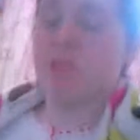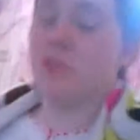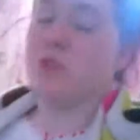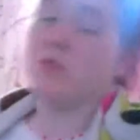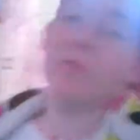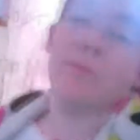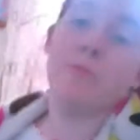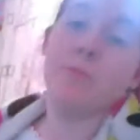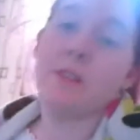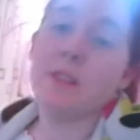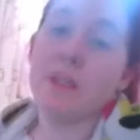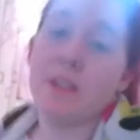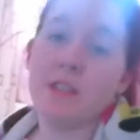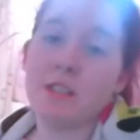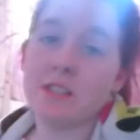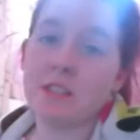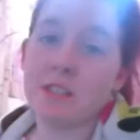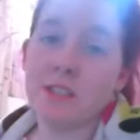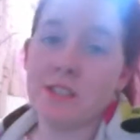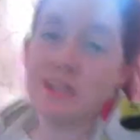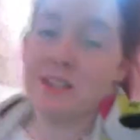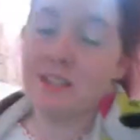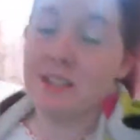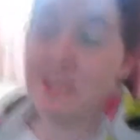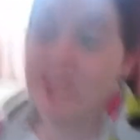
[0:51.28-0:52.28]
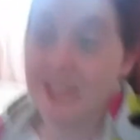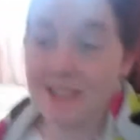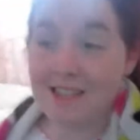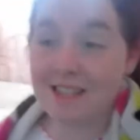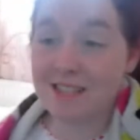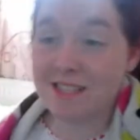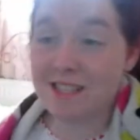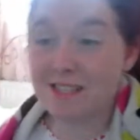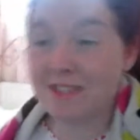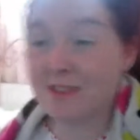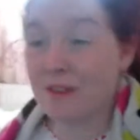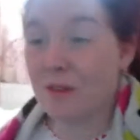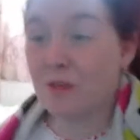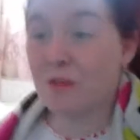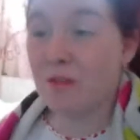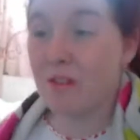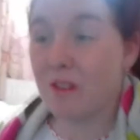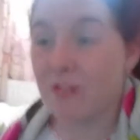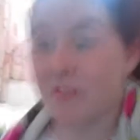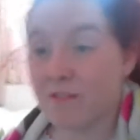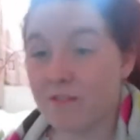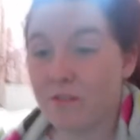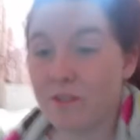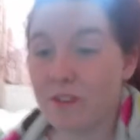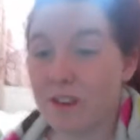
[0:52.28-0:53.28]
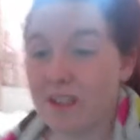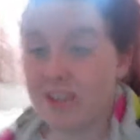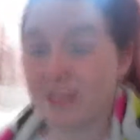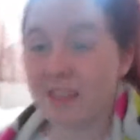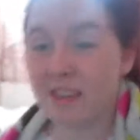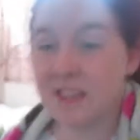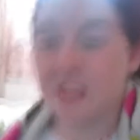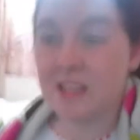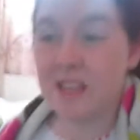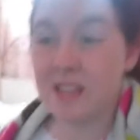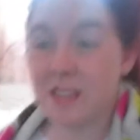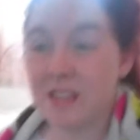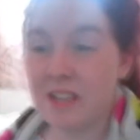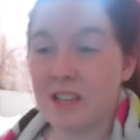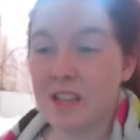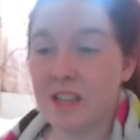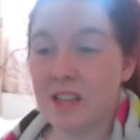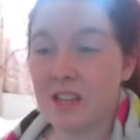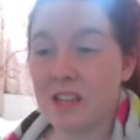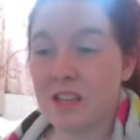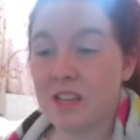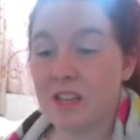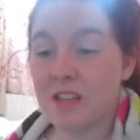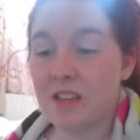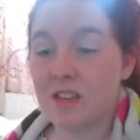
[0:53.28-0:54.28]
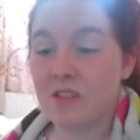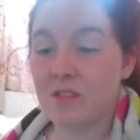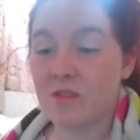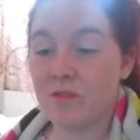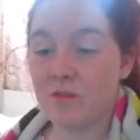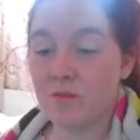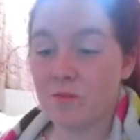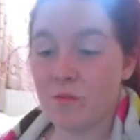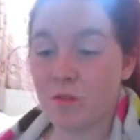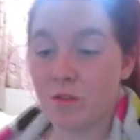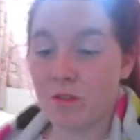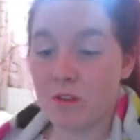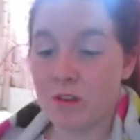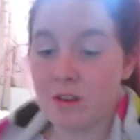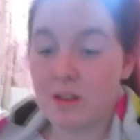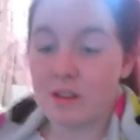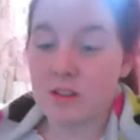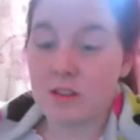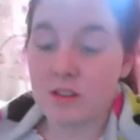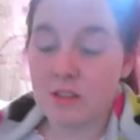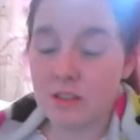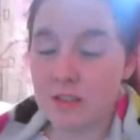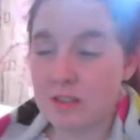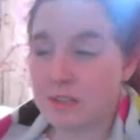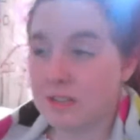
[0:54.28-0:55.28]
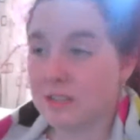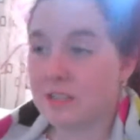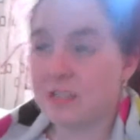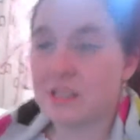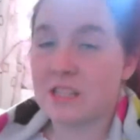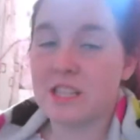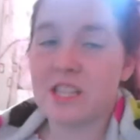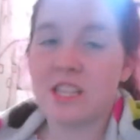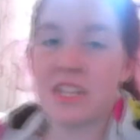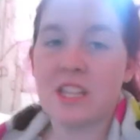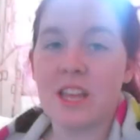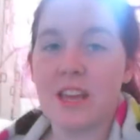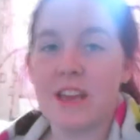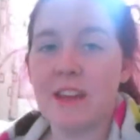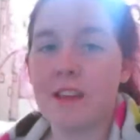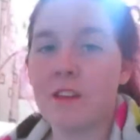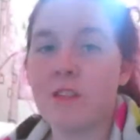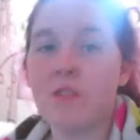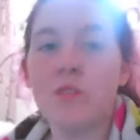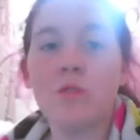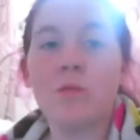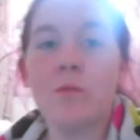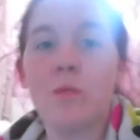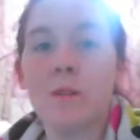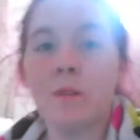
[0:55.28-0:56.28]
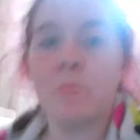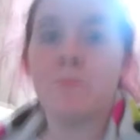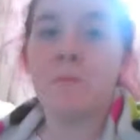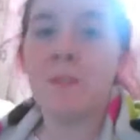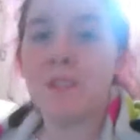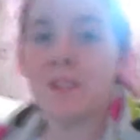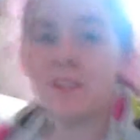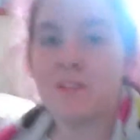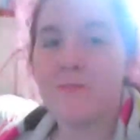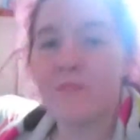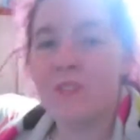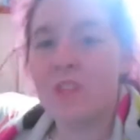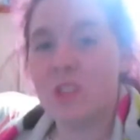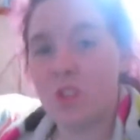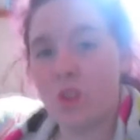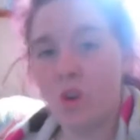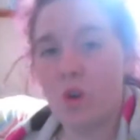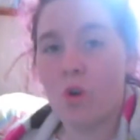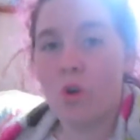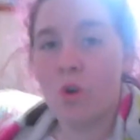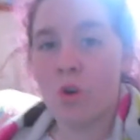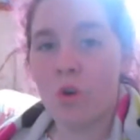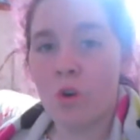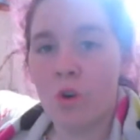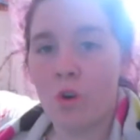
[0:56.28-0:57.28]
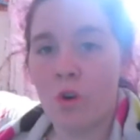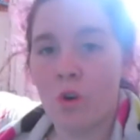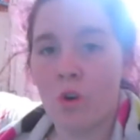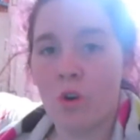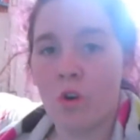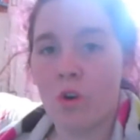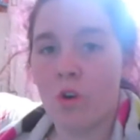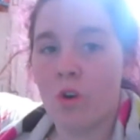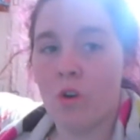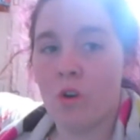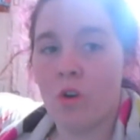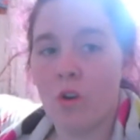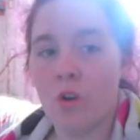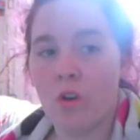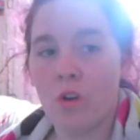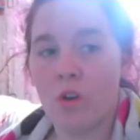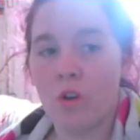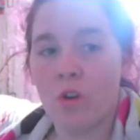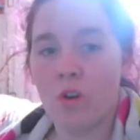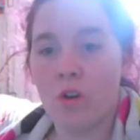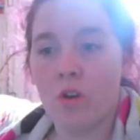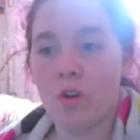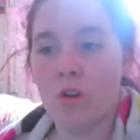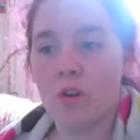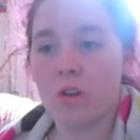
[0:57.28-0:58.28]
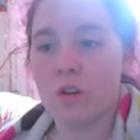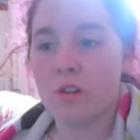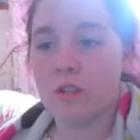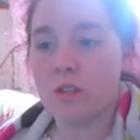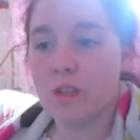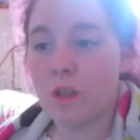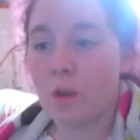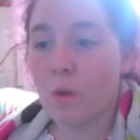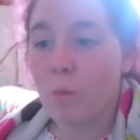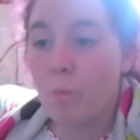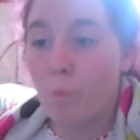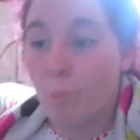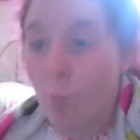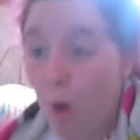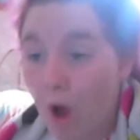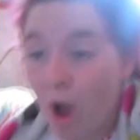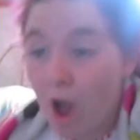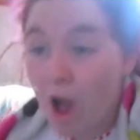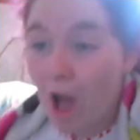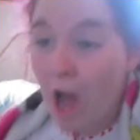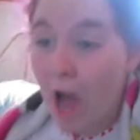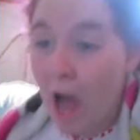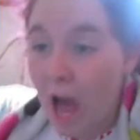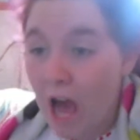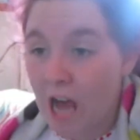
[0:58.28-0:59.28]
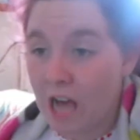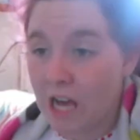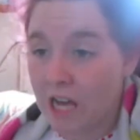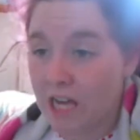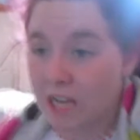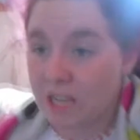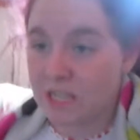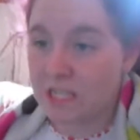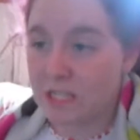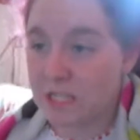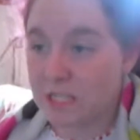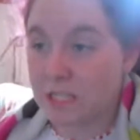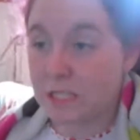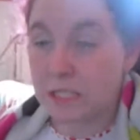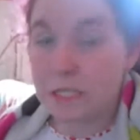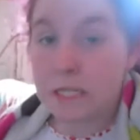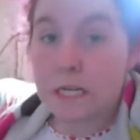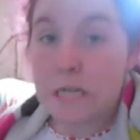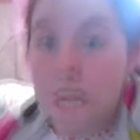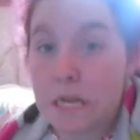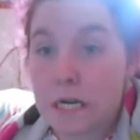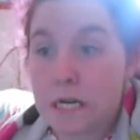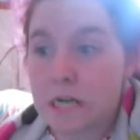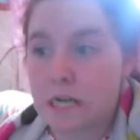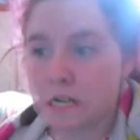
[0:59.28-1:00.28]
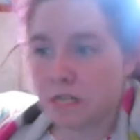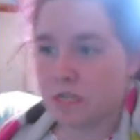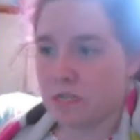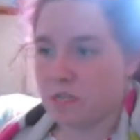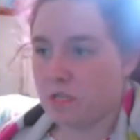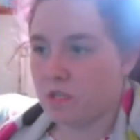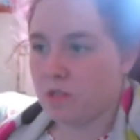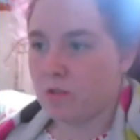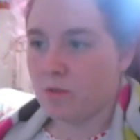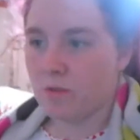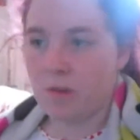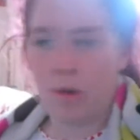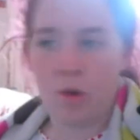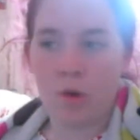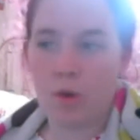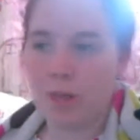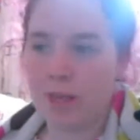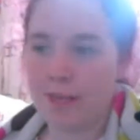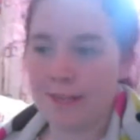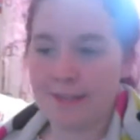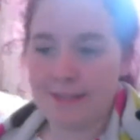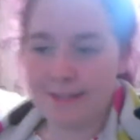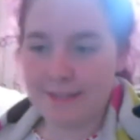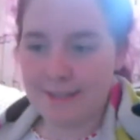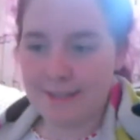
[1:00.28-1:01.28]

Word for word: doing my nutter and it takes so long for like what like a 10 20 minute video. I'm it's like, what? So annoying.